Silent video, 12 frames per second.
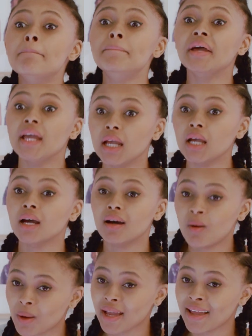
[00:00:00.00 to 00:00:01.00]
big,
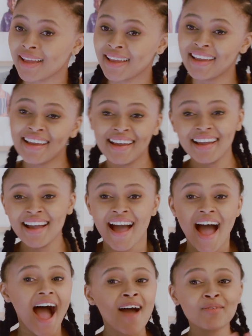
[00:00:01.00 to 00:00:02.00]
okay?
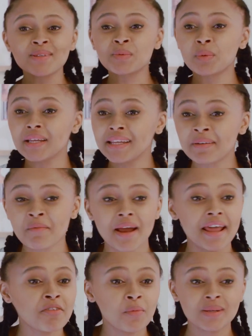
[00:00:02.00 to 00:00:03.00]
I was eating
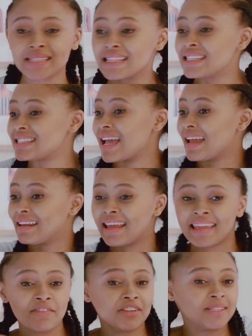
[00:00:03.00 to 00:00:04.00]
whatever was in sight. Like,
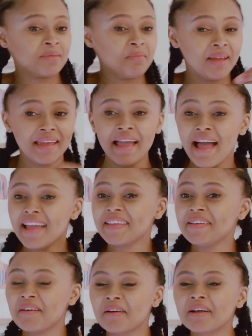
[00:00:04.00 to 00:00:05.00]
give it to me, you know,